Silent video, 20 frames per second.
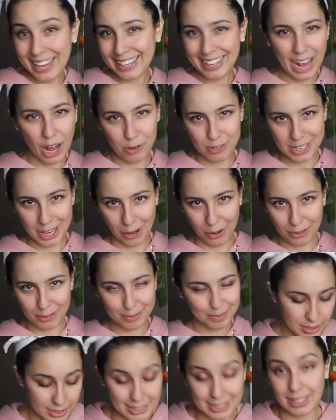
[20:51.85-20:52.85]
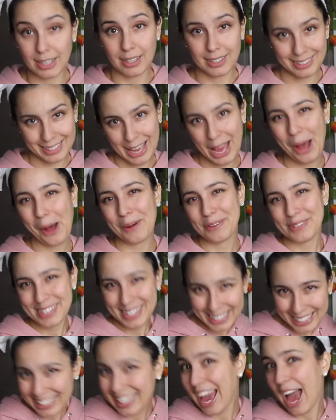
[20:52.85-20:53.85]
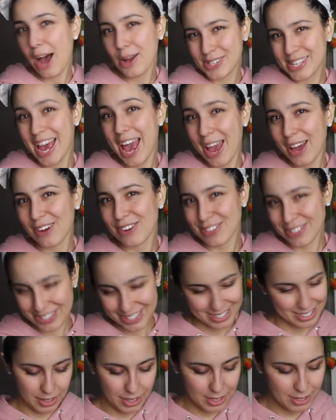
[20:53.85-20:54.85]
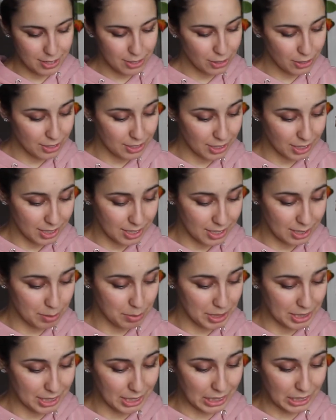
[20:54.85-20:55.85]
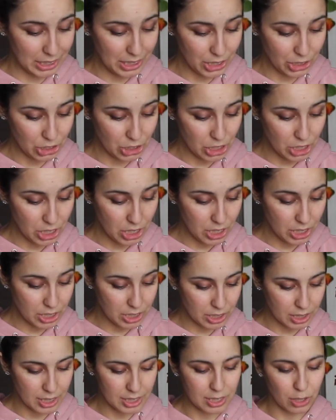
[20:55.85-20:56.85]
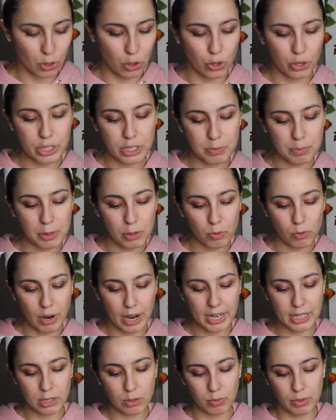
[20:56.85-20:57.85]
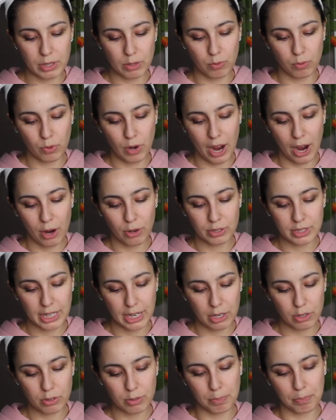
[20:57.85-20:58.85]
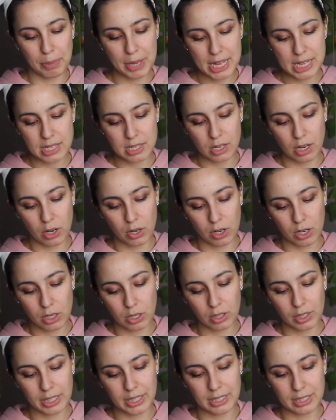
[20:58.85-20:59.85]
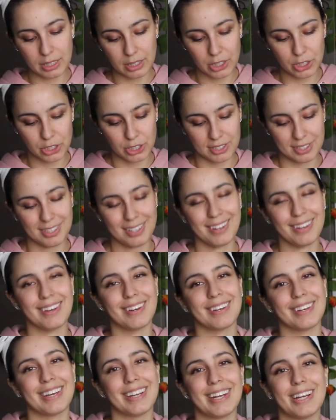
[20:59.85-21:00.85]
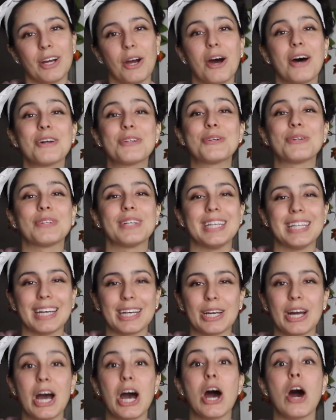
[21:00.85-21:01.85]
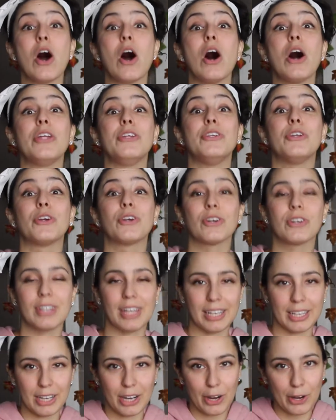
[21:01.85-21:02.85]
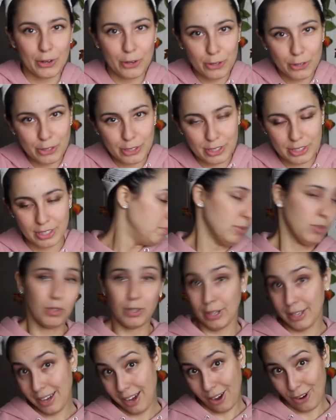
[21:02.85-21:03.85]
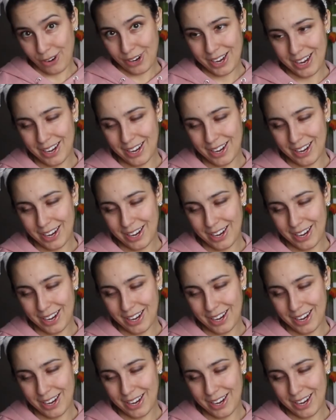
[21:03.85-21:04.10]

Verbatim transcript: Cow Tales. Cow Tales. This looks like it's gonna be delicious. It's a crispy rice with cow tail bits. Utterly delicious. I don't get it. Utterly, like udder, like udders. Milk a cow.